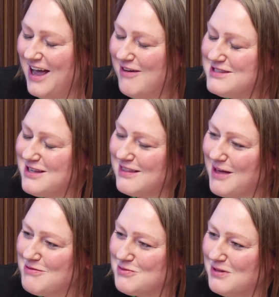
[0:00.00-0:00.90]
I always thought that
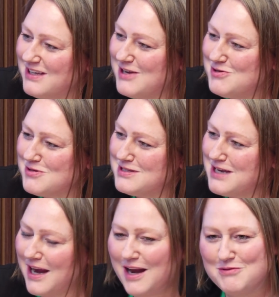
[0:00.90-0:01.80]
was really
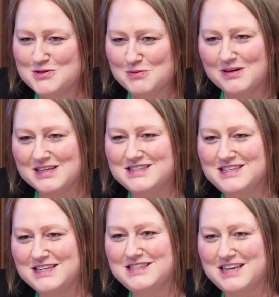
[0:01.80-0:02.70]
interesting, and it was real
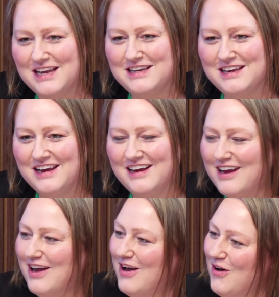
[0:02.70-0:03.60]
consistent
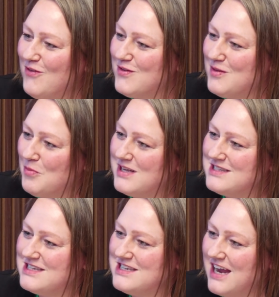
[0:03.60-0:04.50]
over the
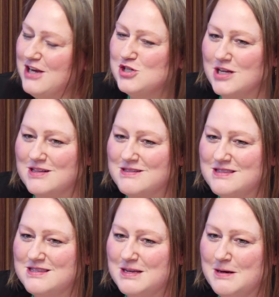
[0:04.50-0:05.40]

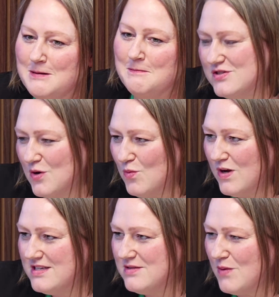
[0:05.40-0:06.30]
presentations. So what
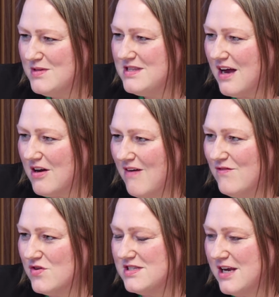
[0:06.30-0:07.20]
was that
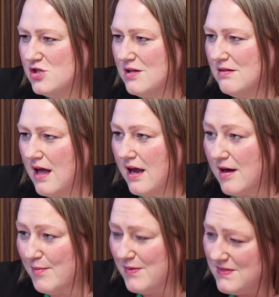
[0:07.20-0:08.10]
conversation like
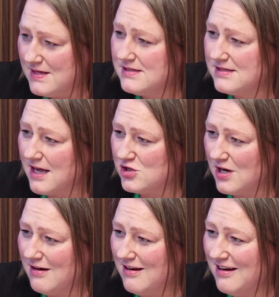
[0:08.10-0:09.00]
up in this
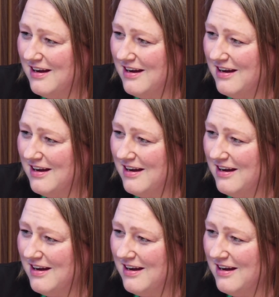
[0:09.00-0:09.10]
session?